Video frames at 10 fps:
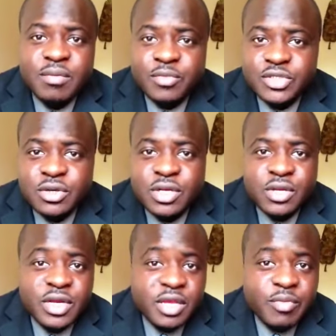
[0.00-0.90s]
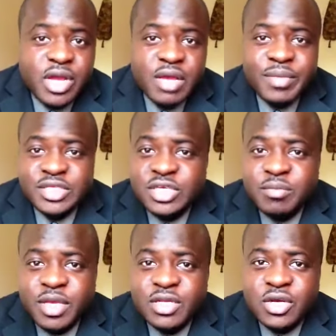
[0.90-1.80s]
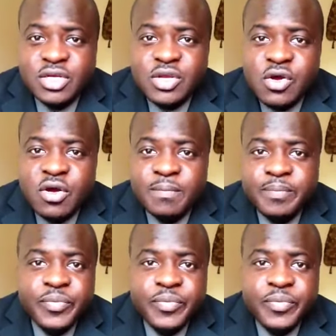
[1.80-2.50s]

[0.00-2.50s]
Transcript: michaud.abraham@gmail.com,